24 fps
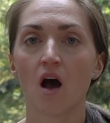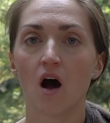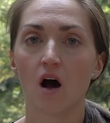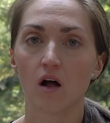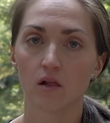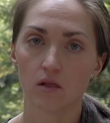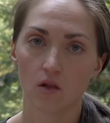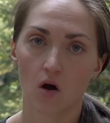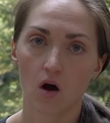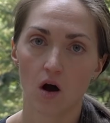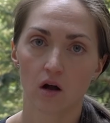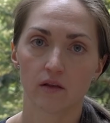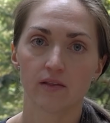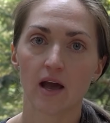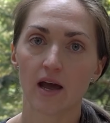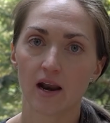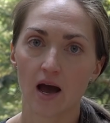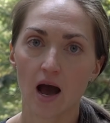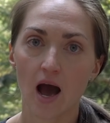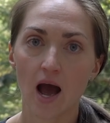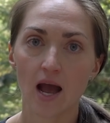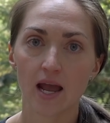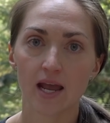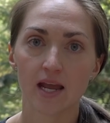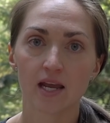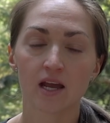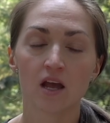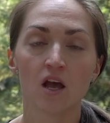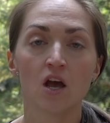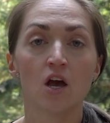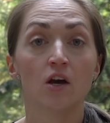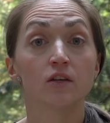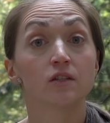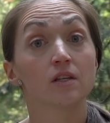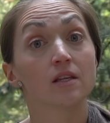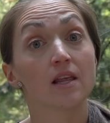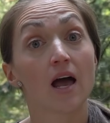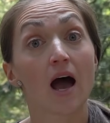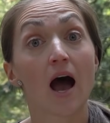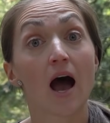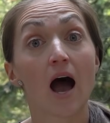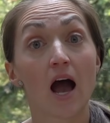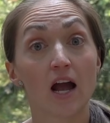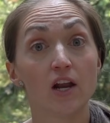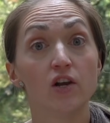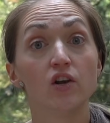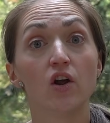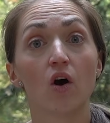along that hike so that
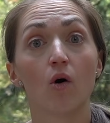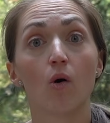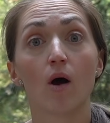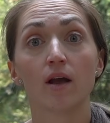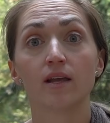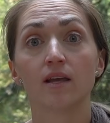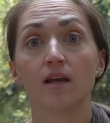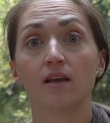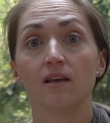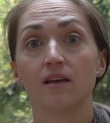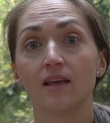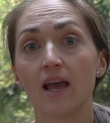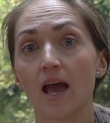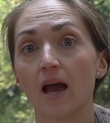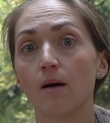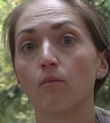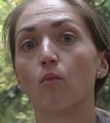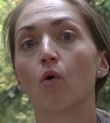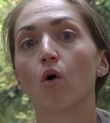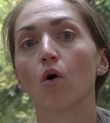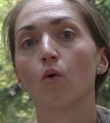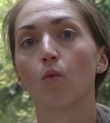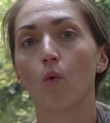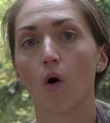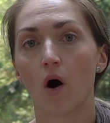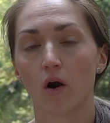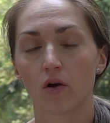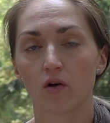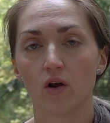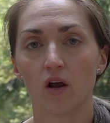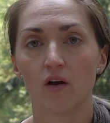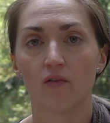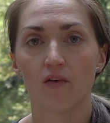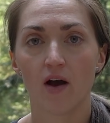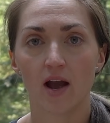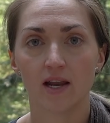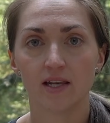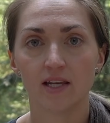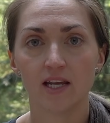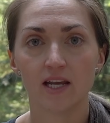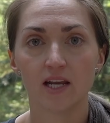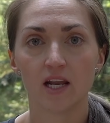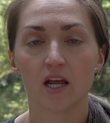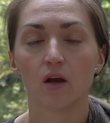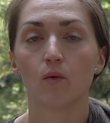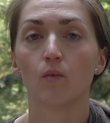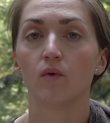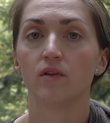I know I can get more water if I
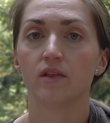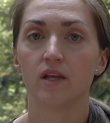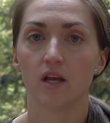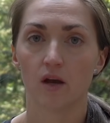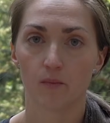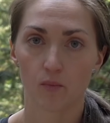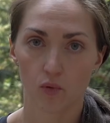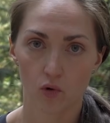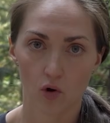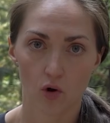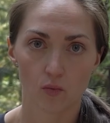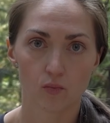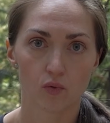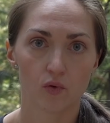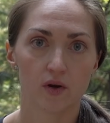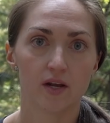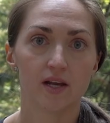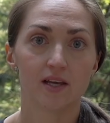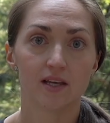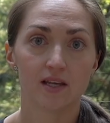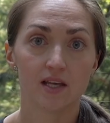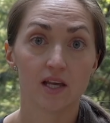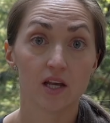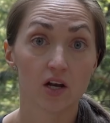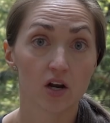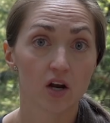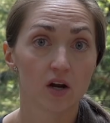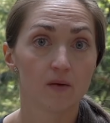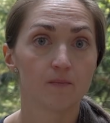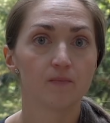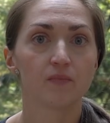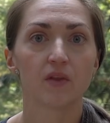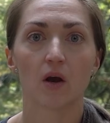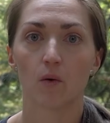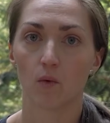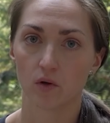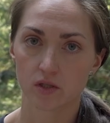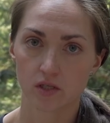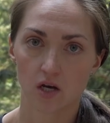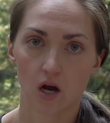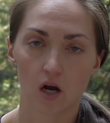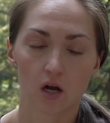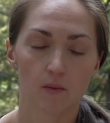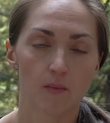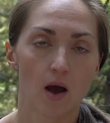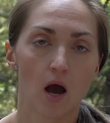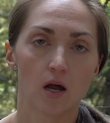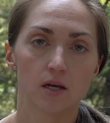need it with the appropriate gear that we'll
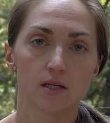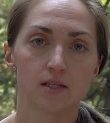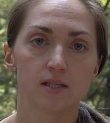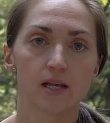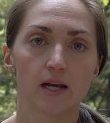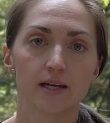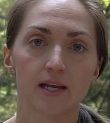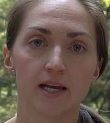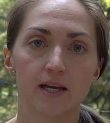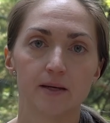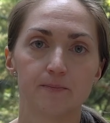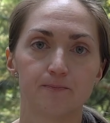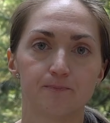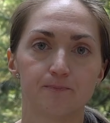talk about in a second.